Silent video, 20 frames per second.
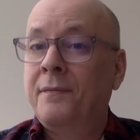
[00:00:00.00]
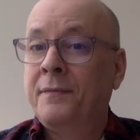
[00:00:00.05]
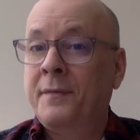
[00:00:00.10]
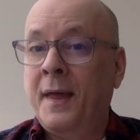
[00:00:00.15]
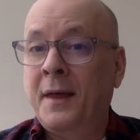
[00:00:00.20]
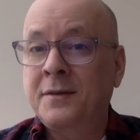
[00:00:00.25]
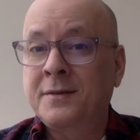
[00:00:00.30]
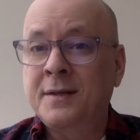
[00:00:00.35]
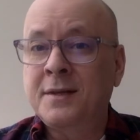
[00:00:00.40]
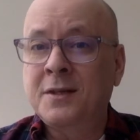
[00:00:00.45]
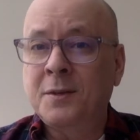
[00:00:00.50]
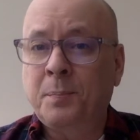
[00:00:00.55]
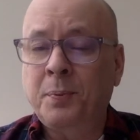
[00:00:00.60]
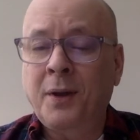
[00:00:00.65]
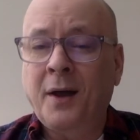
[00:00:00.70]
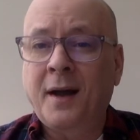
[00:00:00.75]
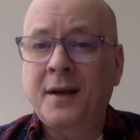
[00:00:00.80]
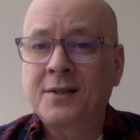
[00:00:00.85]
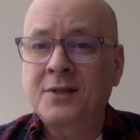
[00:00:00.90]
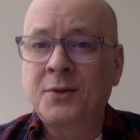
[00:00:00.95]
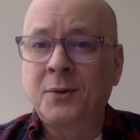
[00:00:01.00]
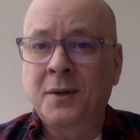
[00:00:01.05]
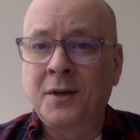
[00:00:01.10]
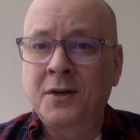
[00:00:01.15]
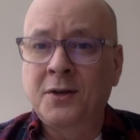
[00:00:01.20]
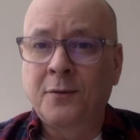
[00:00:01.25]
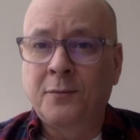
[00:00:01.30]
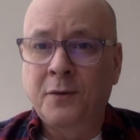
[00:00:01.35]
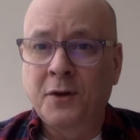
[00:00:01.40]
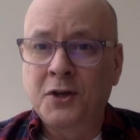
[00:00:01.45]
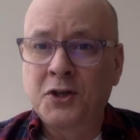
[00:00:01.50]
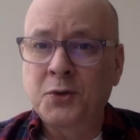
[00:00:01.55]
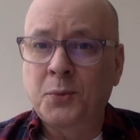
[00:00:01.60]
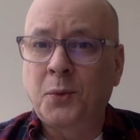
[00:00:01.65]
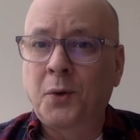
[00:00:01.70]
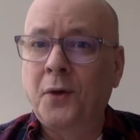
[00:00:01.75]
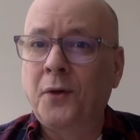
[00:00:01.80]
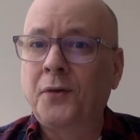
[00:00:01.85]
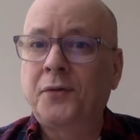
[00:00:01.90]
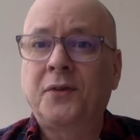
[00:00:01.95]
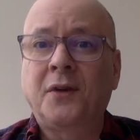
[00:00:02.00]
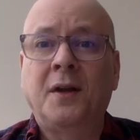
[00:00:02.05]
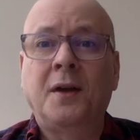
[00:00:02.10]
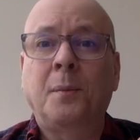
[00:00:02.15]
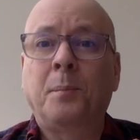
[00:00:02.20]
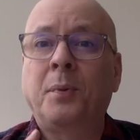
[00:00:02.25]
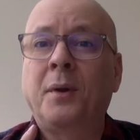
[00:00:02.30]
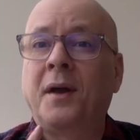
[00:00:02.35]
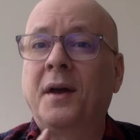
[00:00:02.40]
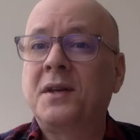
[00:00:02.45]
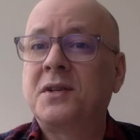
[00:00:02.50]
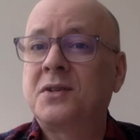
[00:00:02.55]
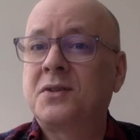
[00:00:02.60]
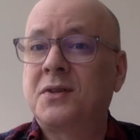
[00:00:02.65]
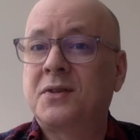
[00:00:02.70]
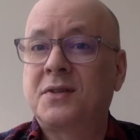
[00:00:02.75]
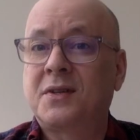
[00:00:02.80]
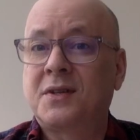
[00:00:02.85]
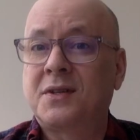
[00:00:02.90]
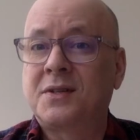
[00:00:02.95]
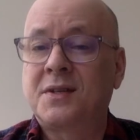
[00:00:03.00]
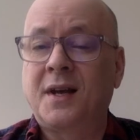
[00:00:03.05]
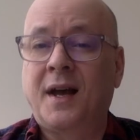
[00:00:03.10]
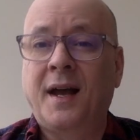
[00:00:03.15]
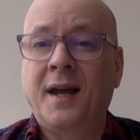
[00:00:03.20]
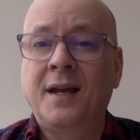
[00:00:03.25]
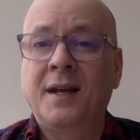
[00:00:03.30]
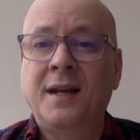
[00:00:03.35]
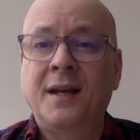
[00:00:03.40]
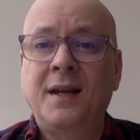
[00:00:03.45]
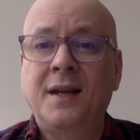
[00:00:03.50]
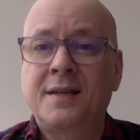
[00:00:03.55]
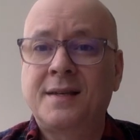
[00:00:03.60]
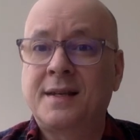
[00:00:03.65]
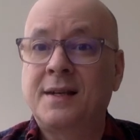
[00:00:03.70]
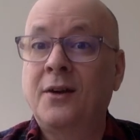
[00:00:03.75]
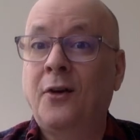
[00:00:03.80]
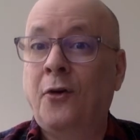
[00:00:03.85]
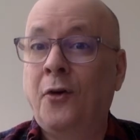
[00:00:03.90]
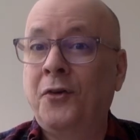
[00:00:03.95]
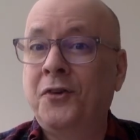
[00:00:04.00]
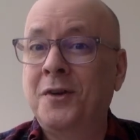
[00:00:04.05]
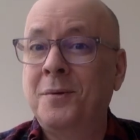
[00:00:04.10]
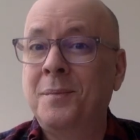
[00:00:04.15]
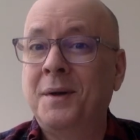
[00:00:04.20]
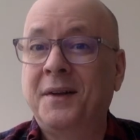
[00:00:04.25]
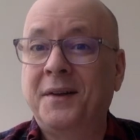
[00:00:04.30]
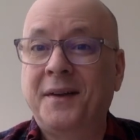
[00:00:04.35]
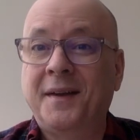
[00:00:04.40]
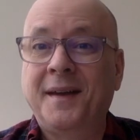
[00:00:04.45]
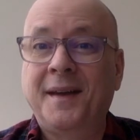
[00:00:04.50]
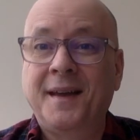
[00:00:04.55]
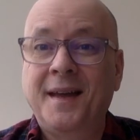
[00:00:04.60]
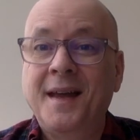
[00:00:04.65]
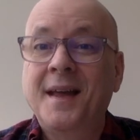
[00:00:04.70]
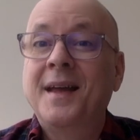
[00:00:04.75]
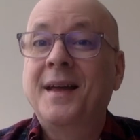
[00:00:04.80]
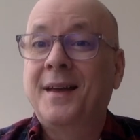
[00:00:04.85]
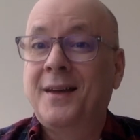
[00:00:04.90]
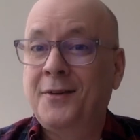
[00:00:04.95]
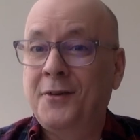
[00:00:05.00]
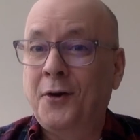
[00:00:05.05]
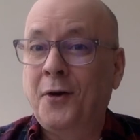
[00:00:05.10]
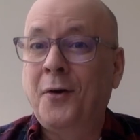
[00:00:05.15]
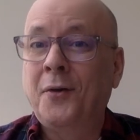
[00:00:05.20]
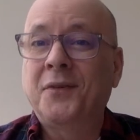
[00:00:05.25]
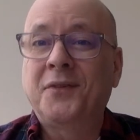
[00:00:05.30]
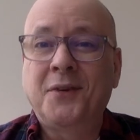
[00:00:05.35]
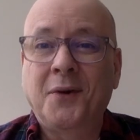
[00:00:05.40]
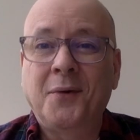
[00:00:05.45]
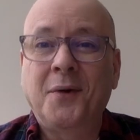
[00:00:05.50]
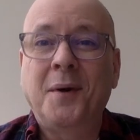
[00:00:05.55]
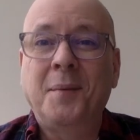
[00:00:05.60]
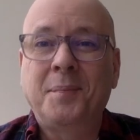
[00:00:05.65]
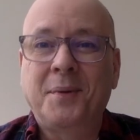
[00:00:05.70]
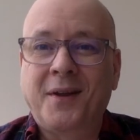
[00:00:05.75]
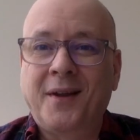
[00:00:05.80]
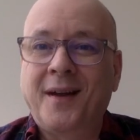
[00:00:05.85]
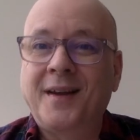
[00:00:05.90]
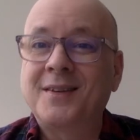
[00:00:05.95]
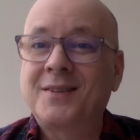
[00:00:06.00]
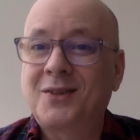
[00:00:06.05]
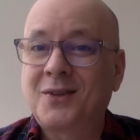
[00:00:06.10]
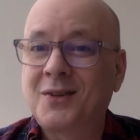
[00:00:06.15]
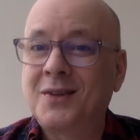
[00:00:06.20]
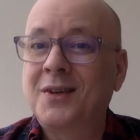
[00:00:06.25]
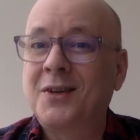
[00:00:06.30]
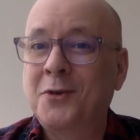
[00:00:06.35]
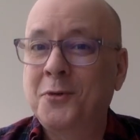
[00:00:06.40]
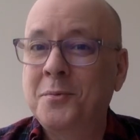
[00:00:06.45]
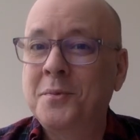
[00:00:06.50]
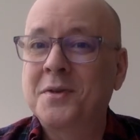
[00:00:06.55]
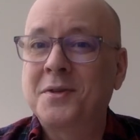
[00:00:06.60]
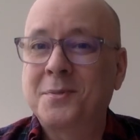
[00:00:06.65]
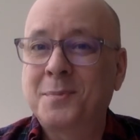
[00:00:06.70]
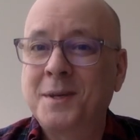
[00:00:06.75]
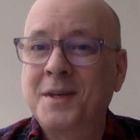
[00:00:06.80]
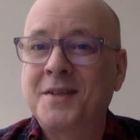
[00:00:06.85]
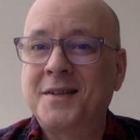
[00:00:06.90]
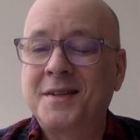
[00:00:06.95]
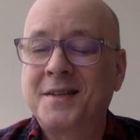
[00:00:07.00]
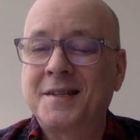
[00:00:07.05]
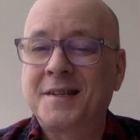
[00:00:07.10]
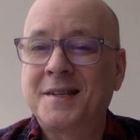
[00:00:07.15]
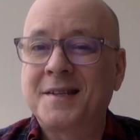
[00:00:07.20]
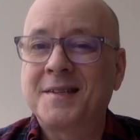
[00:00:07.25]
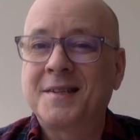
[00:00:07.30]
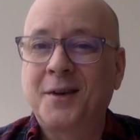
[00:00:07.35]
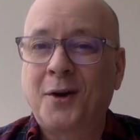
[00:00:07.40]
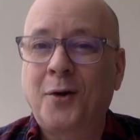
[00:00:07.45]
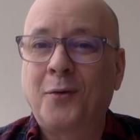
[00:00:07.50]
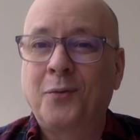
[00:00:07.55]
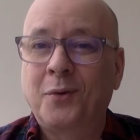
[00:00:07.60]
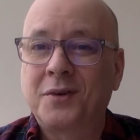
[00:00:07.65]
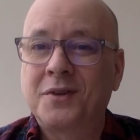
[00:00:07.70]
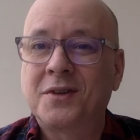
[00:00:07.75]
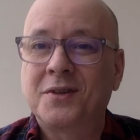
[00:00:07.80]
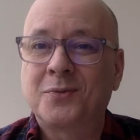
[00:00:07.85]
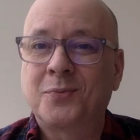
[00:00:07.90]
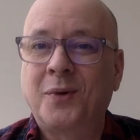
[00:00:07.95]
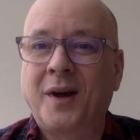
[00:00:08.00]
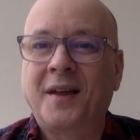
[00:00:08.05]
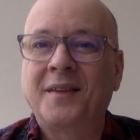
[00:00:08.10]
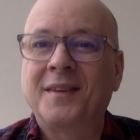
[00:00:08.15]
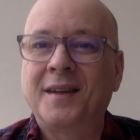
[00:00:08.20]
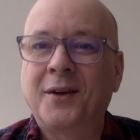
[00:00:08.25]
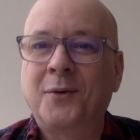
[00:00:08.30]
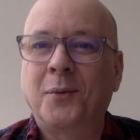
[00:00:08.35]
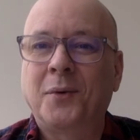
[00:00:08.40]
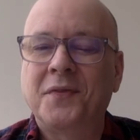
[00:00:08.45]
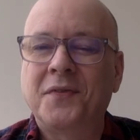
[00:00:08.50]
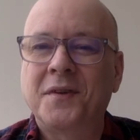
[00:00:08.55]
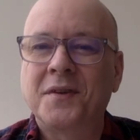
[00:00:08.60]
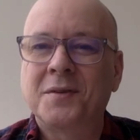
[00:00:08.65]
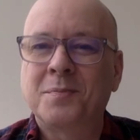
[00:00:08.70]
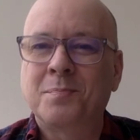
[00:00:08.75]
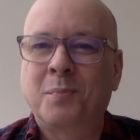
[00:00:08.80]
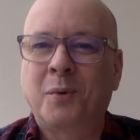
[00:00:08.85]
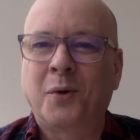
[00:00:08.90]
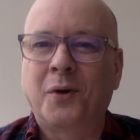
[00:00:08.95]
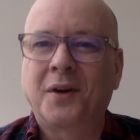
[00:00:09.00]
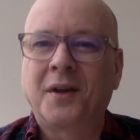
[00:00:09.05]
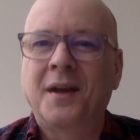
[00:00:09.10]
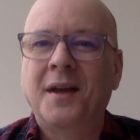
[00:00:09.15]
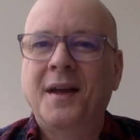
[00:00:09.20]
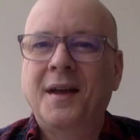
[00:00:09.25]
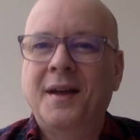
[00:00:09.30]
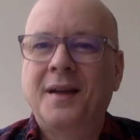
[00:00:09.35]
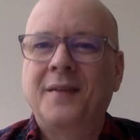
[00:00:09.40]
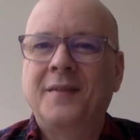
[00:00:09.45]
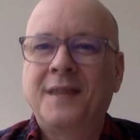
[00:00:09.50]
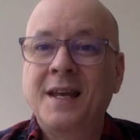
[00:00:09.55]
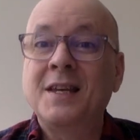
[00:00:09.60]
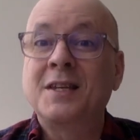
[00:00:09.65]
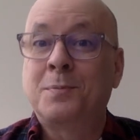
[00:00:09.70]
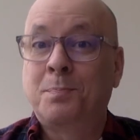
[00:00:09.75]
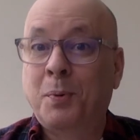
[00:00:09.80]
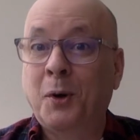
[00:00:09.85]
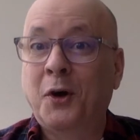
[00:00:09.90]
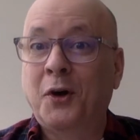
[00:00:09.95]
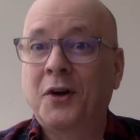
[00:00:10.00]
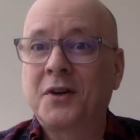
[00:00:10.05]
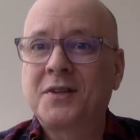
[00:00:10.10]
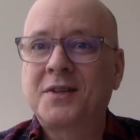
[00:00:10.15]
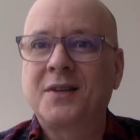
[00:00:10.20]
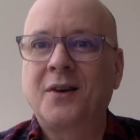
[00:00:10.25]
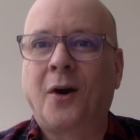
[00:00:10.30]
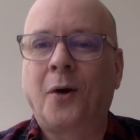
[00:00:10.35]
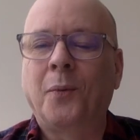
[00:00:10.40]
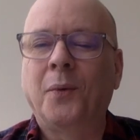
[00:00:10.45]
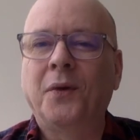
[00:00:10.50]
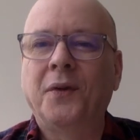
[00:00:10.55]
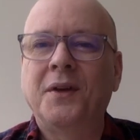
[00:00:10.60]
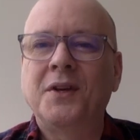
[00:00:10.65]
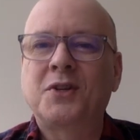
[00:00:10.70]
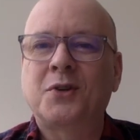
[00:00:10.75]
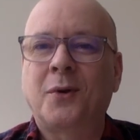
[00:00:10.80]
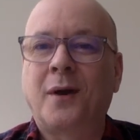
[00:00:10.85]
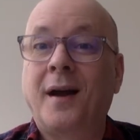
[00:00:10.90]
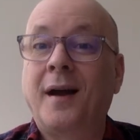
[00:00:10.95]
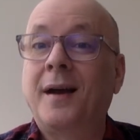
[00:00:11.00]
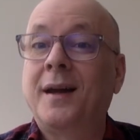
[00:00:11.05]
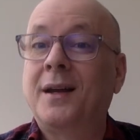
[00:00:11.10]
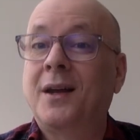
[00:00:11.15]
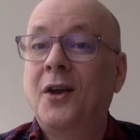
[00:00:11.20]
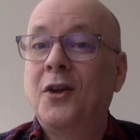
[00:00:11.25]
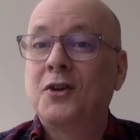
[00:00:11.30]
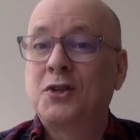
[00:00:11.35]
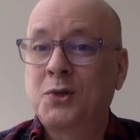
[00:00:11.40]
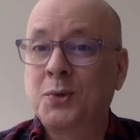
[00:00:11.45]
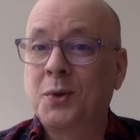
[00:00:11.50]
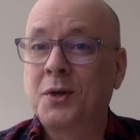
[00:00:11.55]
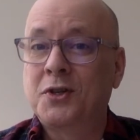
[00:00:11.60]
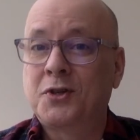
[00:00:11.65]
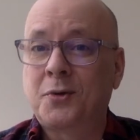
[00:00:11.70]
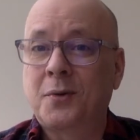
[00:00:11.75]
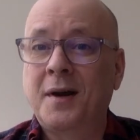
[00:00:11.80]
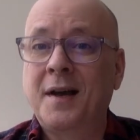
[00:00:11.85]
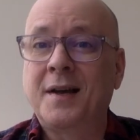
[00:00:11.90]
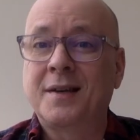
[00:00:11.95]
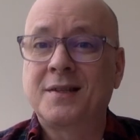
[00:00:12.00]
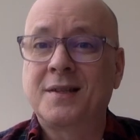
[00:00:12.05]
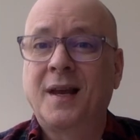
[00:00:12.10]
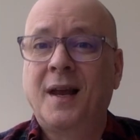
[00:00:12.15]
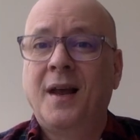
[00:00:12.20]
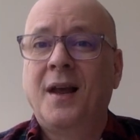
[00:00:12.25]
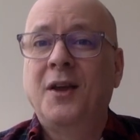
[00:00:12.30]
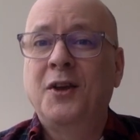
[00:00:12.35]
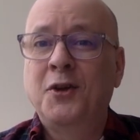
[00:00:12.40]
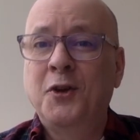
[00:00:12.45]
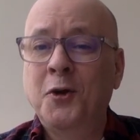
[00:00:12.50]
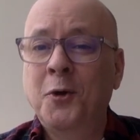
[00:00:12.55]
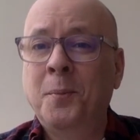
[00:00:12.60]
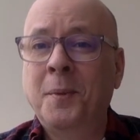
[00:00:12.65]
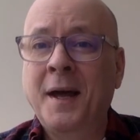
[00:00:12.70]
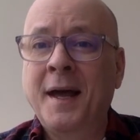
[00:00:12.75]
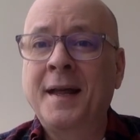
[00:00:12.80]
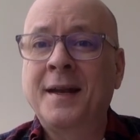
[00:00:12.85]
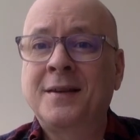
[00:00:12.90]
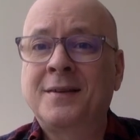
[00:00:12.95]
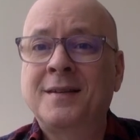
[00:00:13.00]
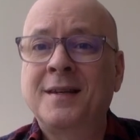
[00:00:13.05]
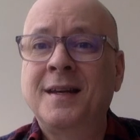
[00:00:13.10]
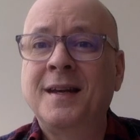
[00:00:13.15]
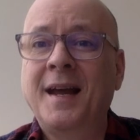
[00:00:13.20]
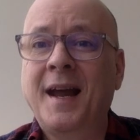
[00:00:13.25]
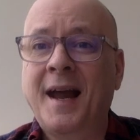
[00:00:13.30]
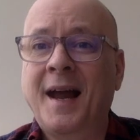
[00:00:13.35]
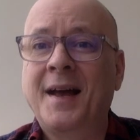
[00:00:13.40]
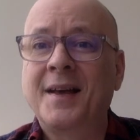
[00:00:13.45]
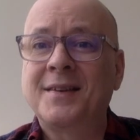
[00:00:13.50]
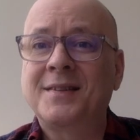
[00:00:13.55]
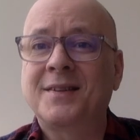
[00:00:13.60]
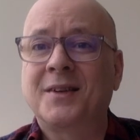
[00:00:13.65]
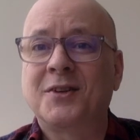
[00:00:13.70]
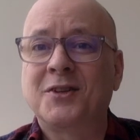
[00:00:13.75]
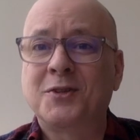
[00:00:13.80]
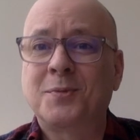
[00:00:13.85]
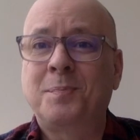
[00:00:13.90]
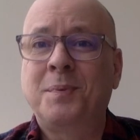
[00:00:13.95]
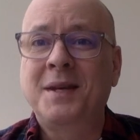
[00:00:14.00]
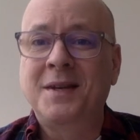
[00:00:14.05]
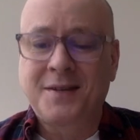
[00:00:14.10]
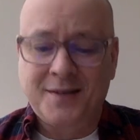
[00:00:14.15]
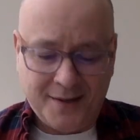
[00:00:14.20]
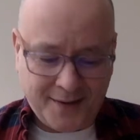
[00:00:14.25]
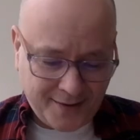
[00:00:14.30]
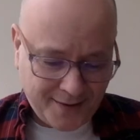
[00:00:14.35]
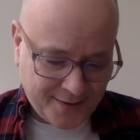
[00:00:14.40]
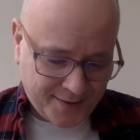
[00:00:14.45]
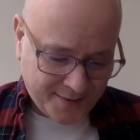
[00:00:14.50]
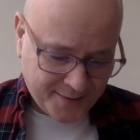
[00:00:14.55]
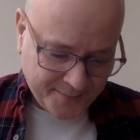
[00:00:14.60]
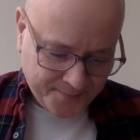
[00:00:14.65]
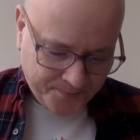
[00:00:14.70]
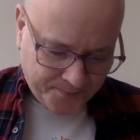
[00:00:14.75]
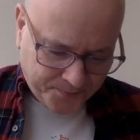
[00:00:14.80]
That this applies to individuals, it applies to societies, and ultimately, it also applies to the human species itself, which is, I think, what this book, these books are really trying to address. Humanity as a species.